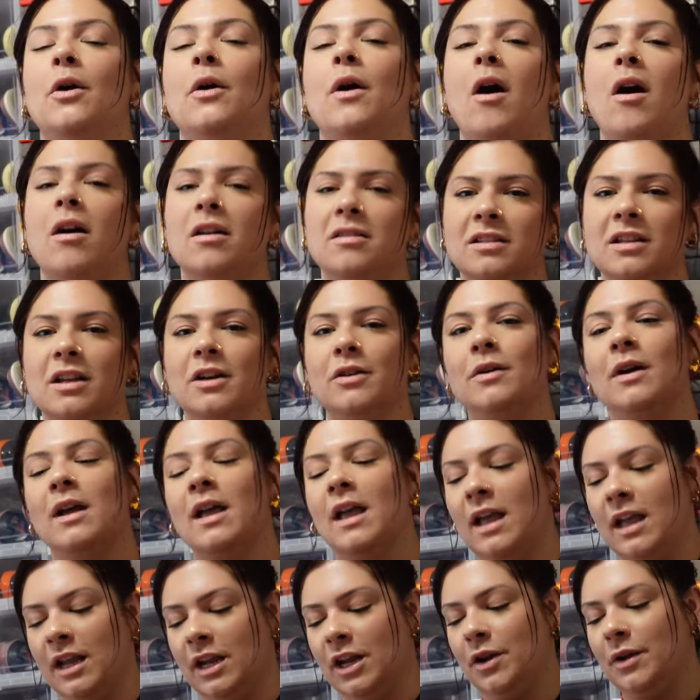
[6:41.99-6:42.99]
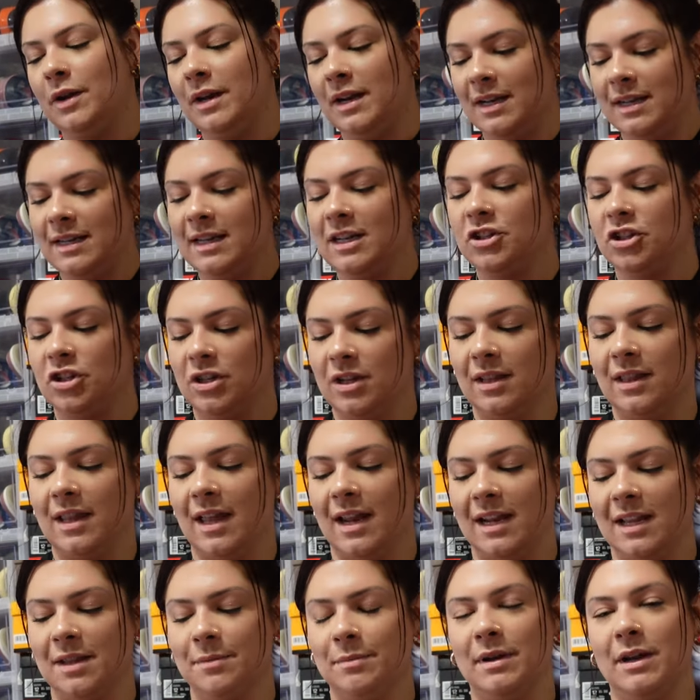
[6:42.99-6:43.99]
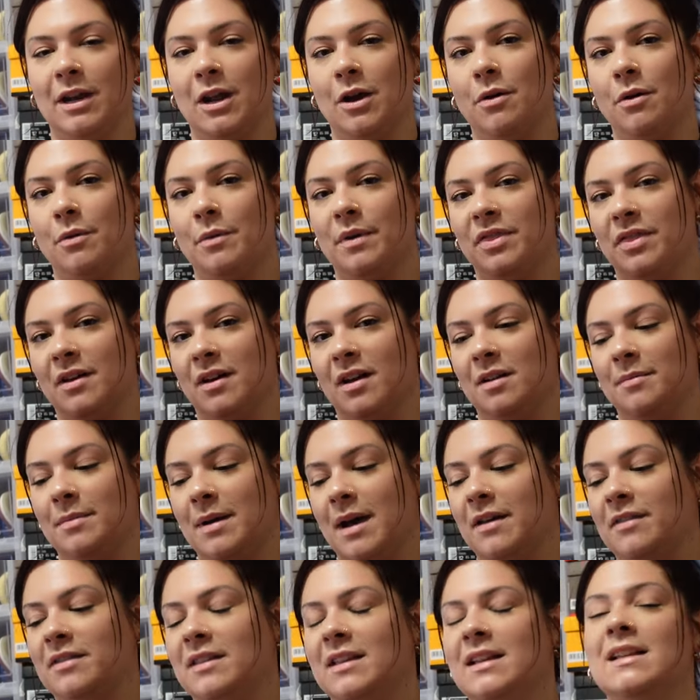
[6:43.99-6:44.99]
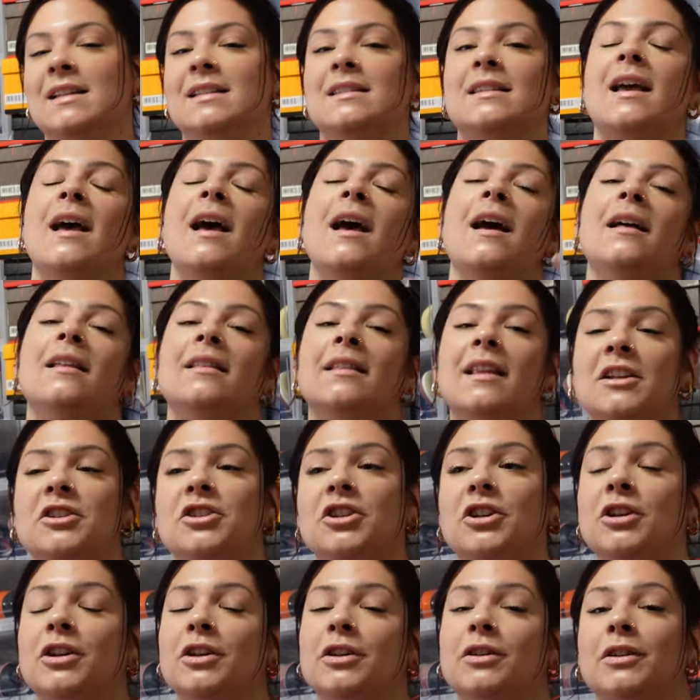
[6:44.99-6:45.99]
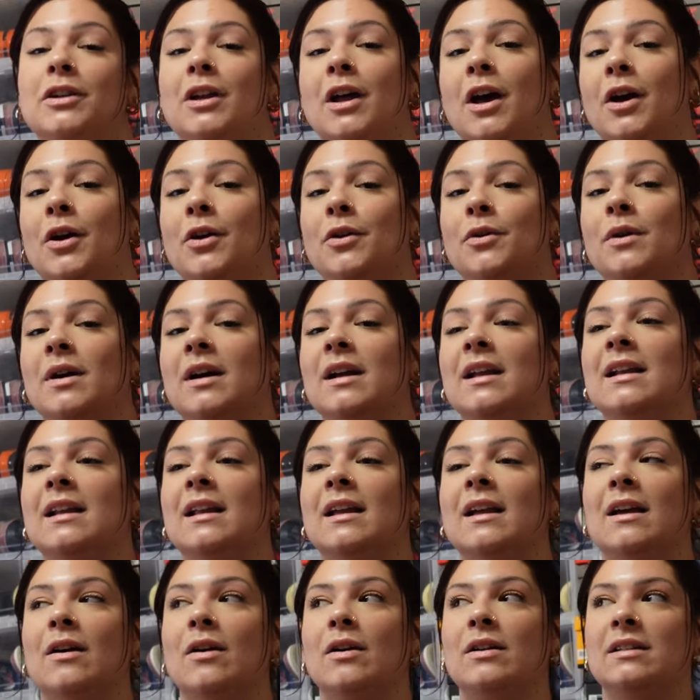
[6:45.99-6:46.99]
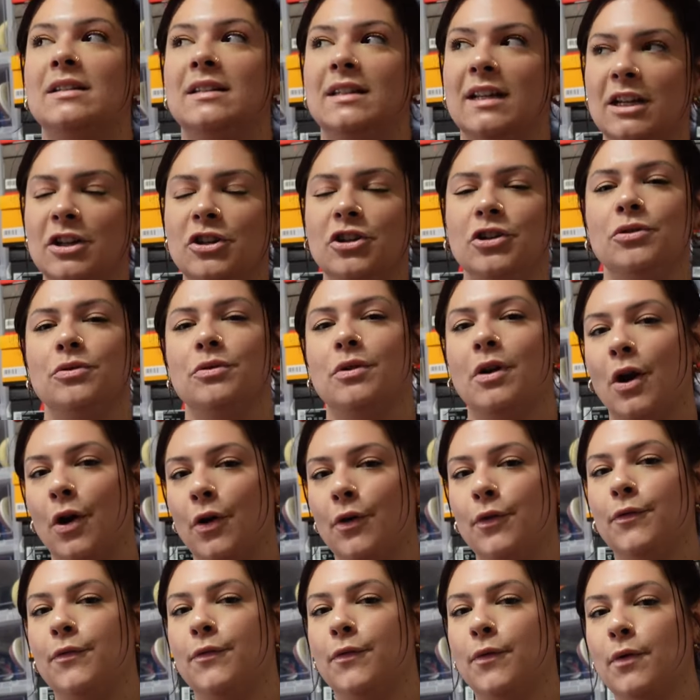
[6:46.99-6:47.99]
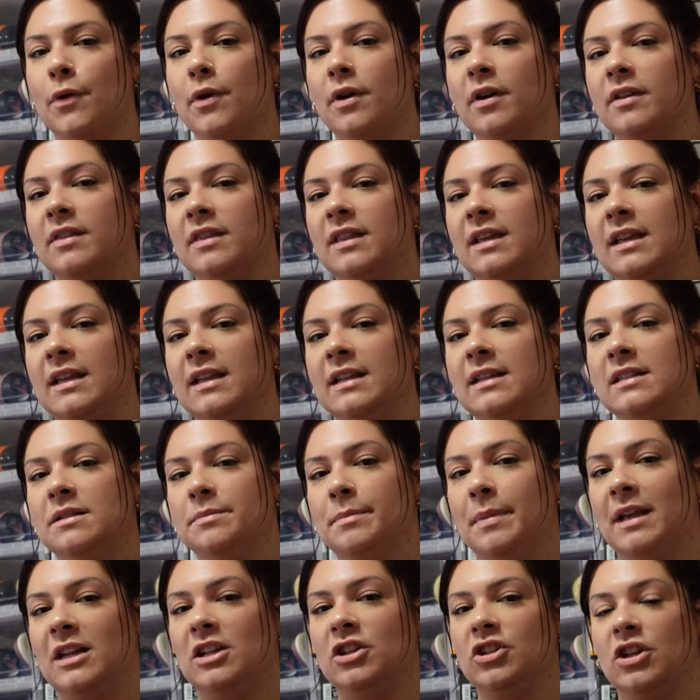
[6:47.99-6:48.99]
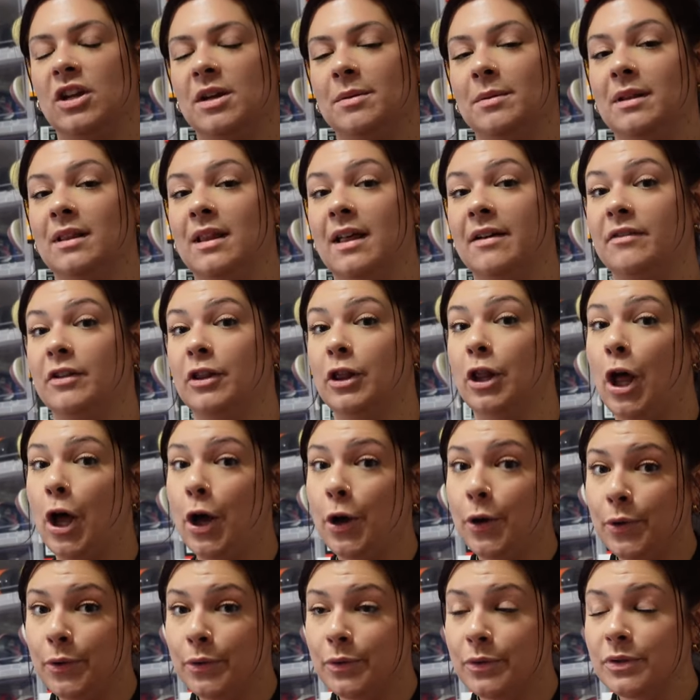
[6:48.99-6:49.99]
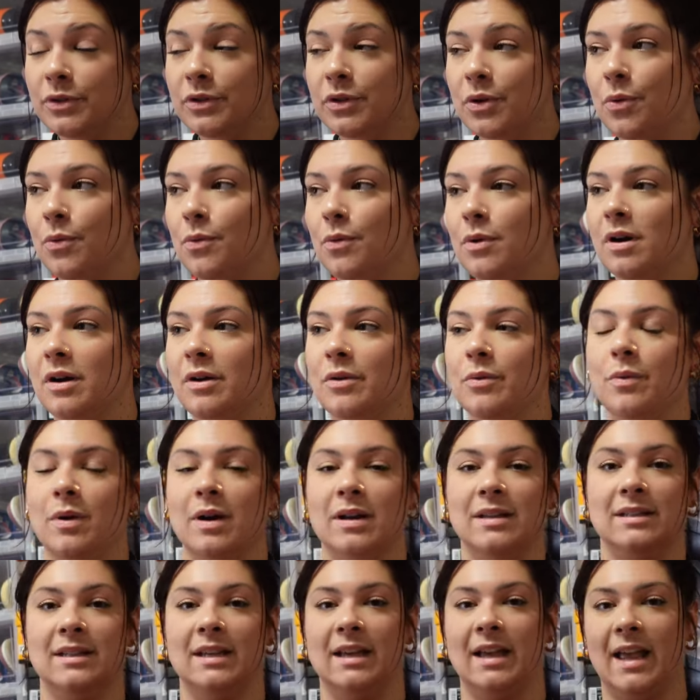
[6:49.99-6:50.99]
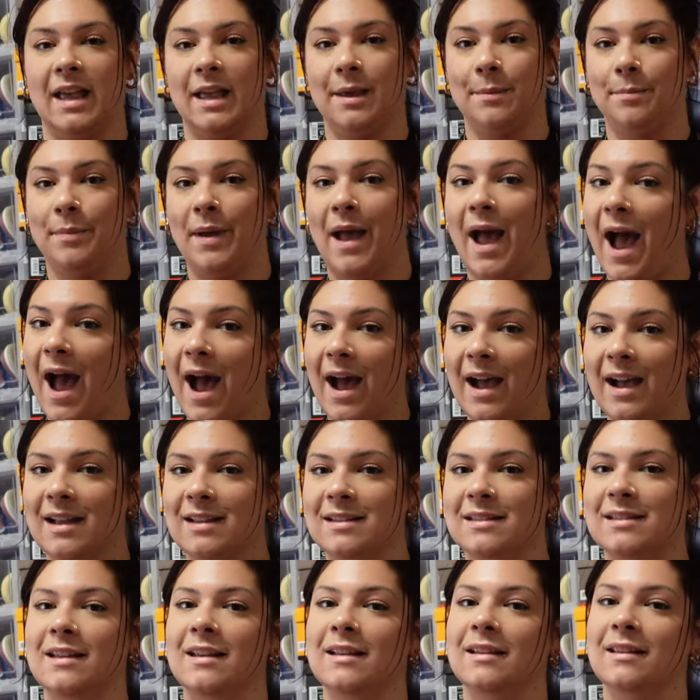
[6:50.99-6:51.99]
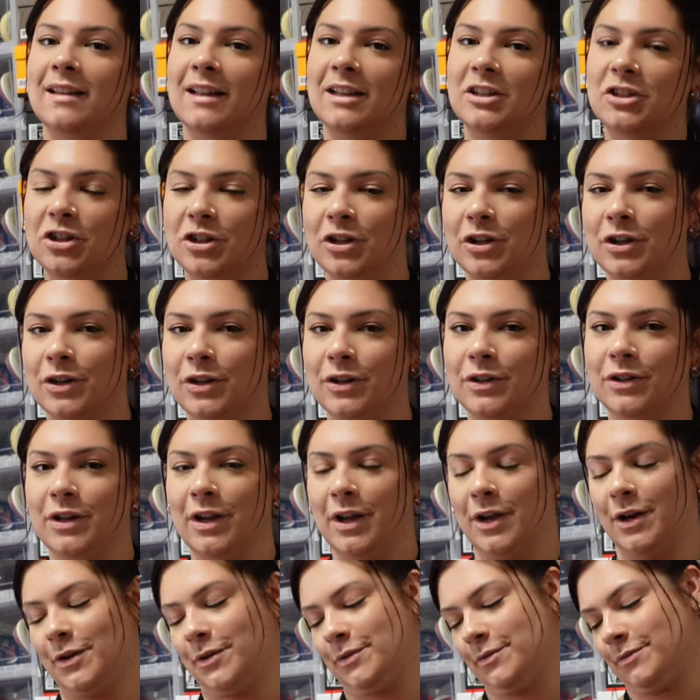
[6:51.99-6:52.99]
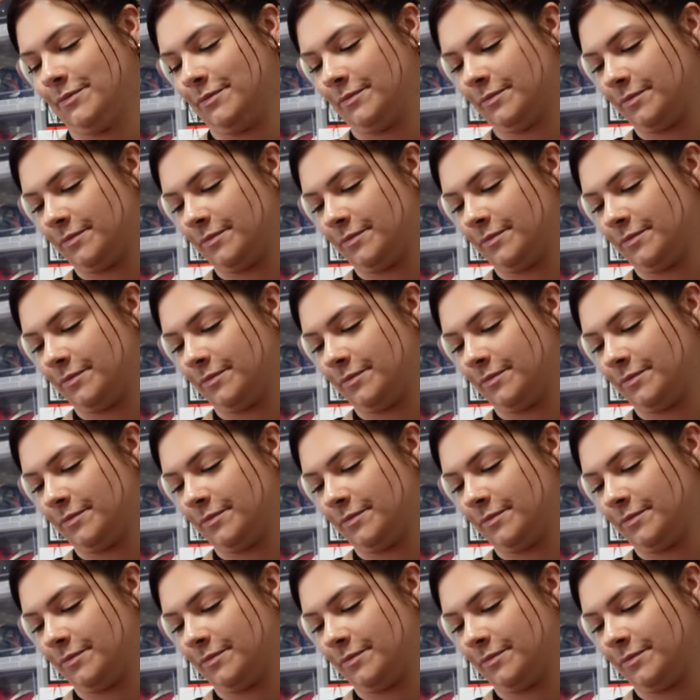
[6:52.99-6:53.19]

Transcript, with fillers: Also, you know, in addition to letting me know what we thought about these, let your girl know, did you go for the Space Jam eleven lows, or was it a pass? Let your girl know.